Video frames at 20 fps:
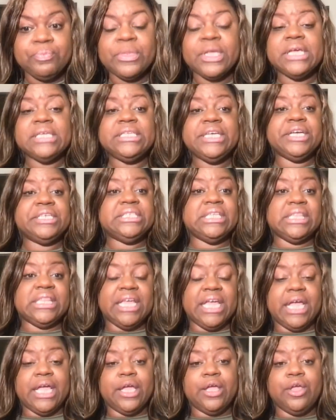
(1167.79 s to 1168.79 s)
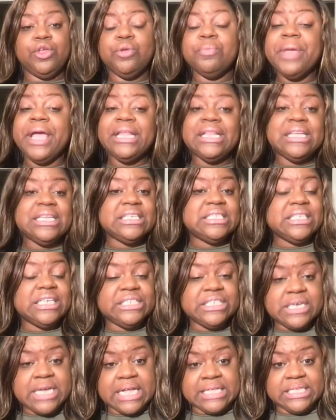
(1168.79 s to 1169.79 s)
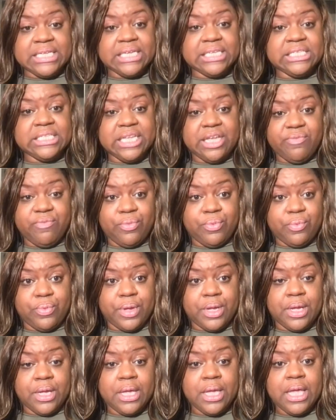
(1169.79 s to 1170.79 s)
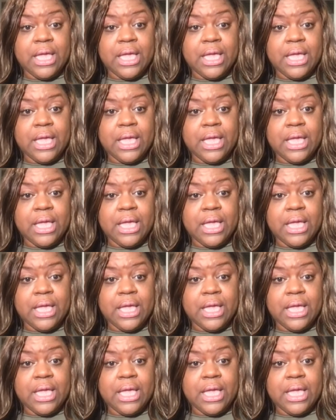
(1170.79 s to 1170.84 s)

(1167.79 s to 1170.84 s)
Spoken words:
Because here's the thing. You made the decision not to extend Rui.